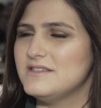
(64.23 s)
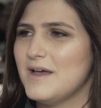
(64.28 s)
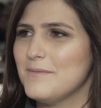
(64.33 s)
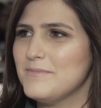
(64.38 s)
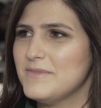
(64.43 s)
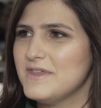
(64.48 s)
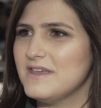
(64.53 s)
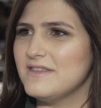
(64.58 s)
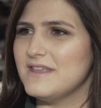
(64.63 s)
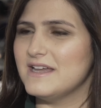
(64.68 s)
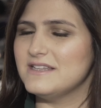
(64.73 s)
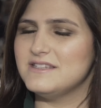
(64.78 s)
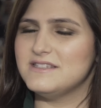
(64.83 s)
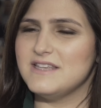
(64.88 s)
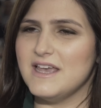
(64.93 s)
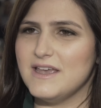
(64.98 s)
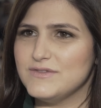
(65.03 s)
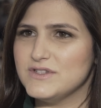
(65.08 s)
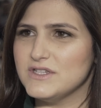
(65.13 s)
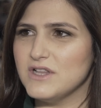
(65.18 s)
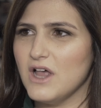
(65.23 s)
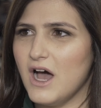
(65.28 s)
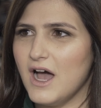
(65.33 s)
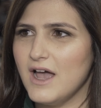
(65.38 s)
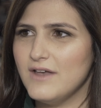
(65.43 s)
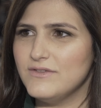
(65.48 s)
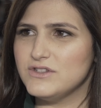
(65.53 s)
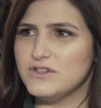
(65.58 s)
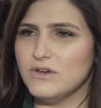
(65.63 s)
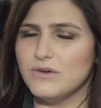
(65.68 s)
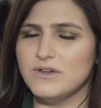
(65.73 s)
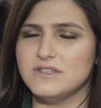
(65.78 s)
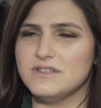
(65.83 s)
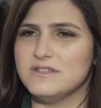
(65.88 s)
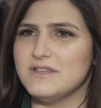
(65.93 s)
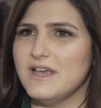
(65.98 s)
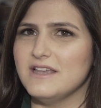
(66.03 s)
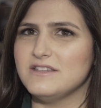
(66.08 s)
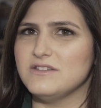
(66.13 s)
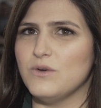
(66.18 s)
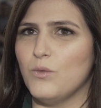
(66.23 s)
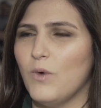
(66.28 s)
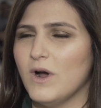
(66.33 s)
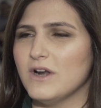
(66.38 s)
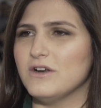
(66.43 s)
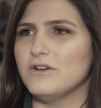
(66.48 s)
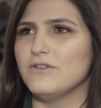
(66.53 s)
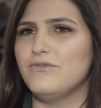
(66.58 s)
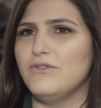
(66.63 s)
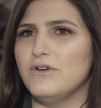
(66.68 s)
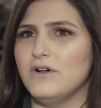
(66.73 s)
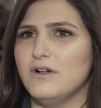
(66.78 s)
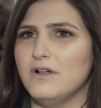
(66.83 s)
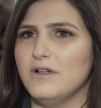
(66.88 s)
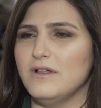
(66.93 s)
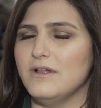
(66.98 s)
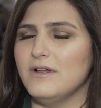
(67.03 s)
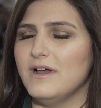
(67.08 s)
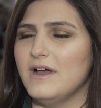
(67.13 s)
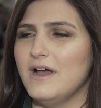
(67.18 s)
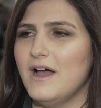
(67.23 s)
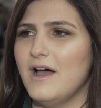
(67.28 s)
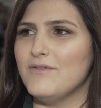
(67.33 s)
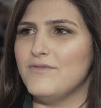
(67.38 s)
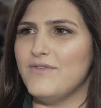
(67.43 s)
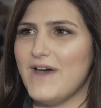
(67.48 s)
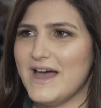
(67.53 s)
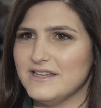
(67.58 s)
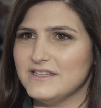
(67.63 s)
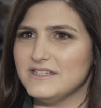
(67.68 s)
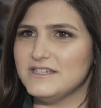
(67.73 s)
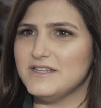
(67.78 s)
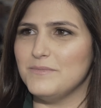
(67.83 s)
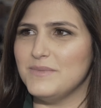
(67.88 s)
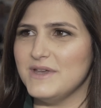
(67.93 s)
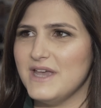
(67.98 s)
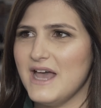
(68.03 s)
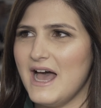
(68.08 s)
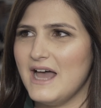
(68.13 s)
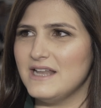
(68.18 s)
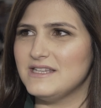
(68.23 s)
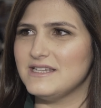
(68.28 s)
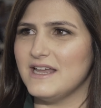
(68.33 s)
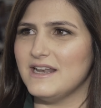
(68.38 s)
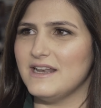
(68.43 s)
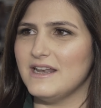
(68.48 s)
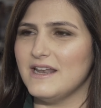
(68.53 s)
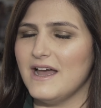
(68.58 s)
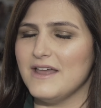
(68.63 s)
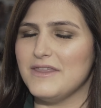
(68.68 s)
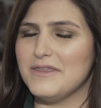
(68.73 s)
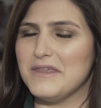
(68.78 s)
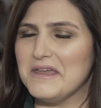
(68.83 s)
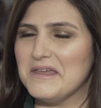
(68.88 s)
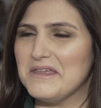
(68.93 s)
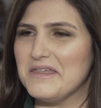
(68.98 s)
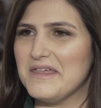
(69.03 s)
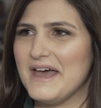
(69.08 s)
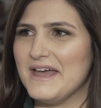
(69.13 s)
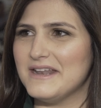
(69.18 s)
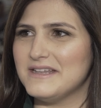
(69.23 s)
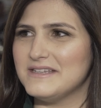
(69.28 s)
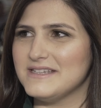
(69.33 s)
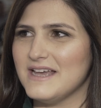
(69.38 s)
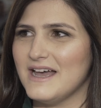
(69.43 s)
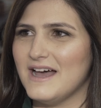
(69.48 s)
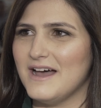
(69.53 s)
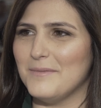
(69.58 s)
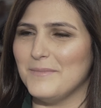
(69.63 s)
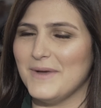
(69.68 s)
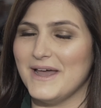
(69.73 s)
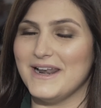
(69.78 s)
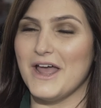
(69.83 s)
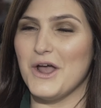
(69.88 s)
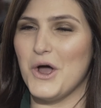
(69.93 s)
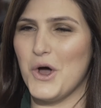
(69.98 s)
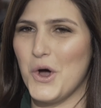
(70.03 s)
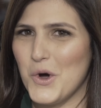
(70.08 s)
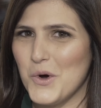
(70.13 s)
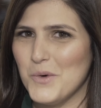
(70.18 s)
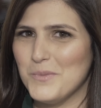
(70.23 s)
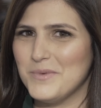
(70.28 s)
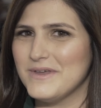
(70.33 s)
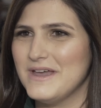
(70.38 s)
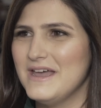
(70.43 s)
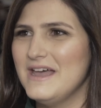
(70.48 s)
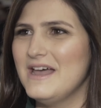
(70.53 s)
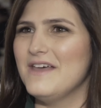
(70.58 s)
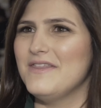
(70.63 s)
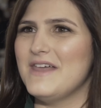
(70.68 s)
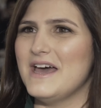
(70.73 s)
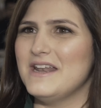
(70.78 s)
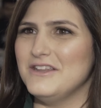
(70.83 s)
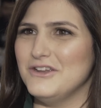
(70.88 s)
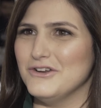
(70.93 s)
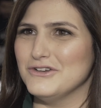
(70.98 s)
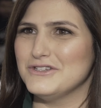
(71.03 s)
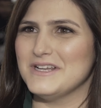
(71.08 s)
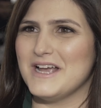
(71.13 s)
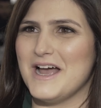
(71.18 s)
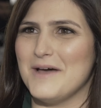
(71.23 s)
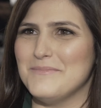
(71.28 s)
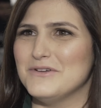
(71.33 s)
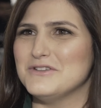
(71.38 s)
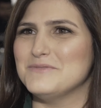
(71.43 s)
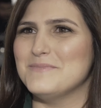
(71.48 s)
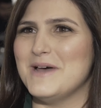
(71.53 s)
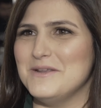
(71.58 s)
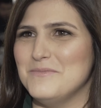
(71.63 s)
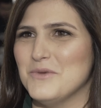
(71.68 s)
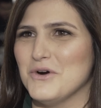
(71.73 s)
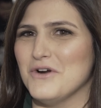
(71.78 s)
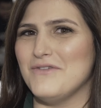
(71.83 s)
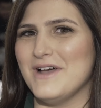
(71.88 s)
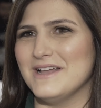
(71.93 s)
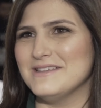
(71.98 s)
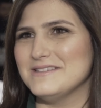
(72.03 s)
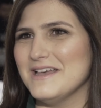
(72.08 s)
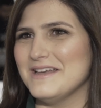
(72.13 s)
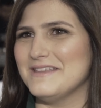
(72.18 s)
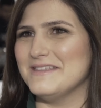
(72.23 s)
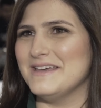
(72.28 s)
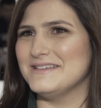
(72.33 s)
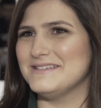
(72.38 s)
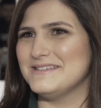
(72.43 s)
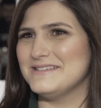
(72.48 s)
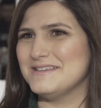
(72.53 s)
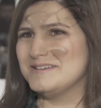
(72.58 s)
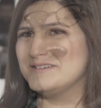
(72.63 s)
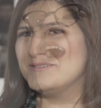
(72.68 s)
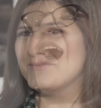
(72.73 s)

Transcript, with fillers: something that saves lives. So it's it's a wonderful event to be at, and I think that, um, and I hope that in years to come, there's many more events like this.